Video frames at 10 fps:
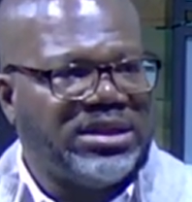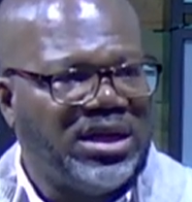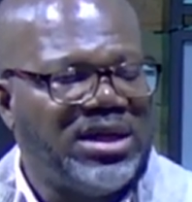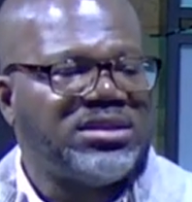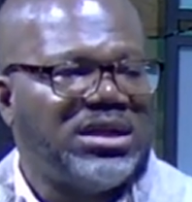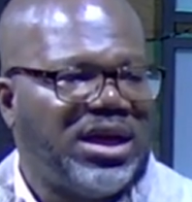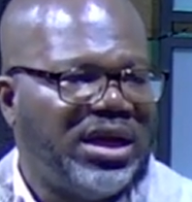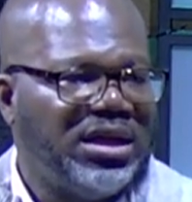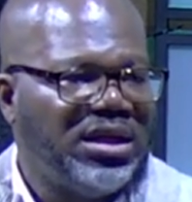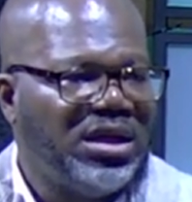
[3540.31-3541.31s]
us tonight.
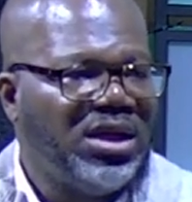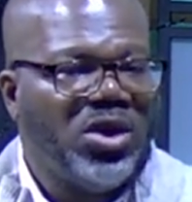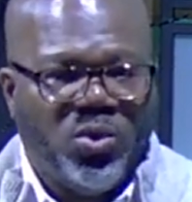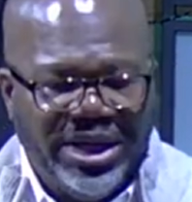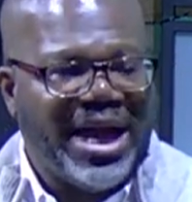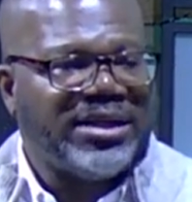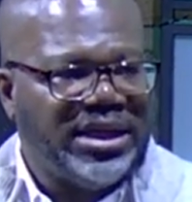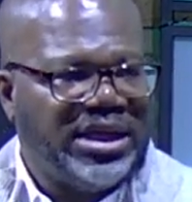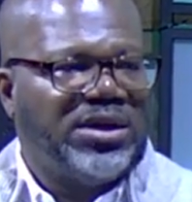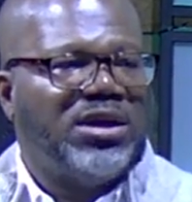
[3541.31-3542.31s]
We got to
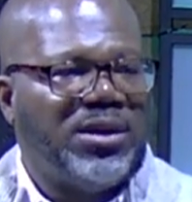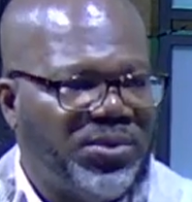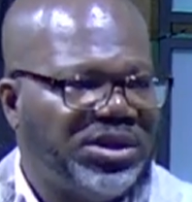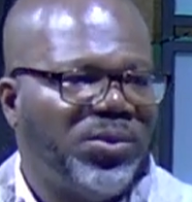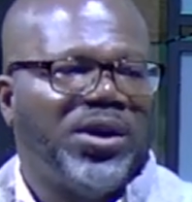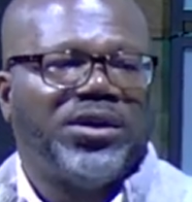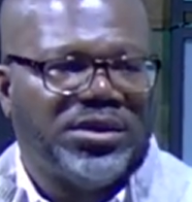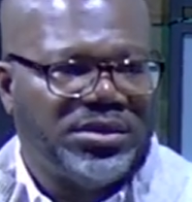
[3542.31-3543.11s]
gear up with the word.